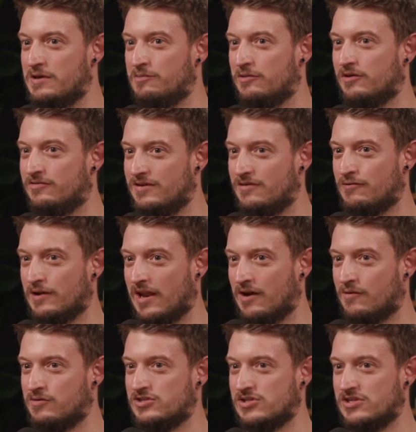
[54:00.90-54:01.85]
with people of hmm.
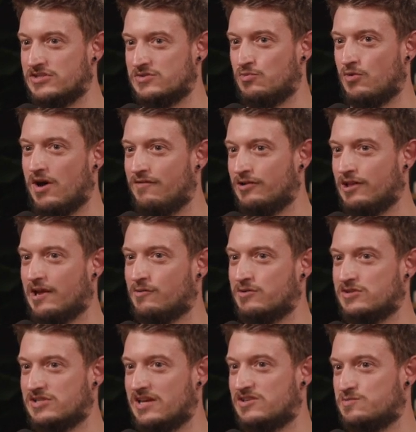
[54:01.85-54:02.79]
different languages and whatever
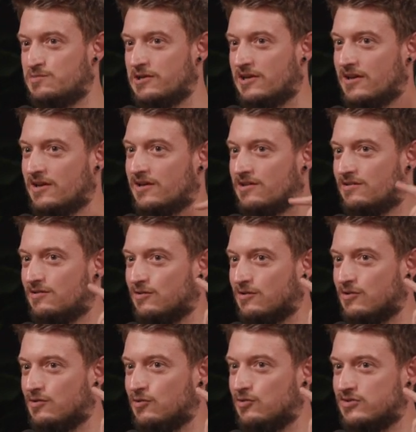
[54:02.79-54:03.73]
language they're speaking it
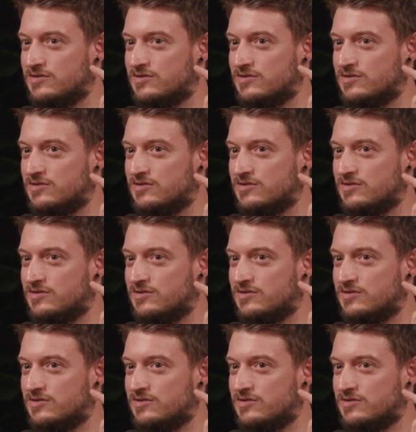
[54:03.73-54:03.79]
can